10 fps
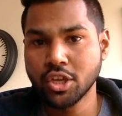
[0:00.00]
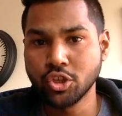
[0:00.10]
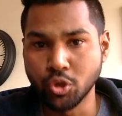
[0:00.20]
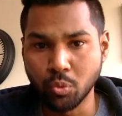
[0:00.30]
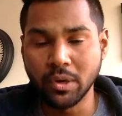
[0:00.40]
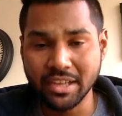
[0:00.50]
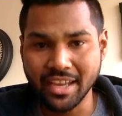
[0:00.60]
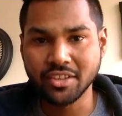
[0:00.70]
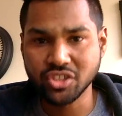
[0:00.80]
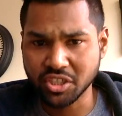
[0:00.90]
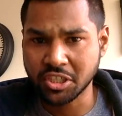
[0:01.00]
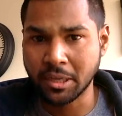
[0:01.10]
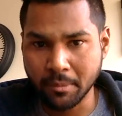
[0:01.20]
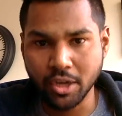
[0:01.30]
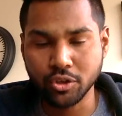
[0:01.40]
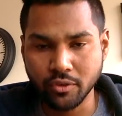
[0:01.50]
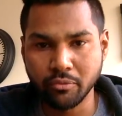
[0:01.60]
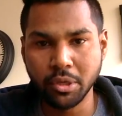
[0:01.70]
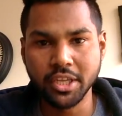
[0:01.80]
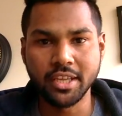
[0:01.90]
you will get certain amount of
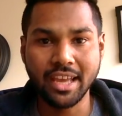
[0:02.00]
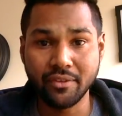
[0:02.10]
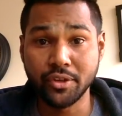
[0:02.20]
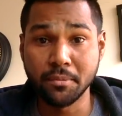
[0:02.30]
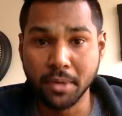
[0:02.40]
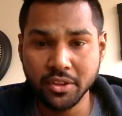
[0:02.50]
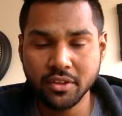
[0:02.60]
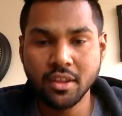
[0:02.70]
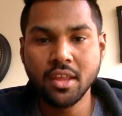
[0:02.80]
money every month,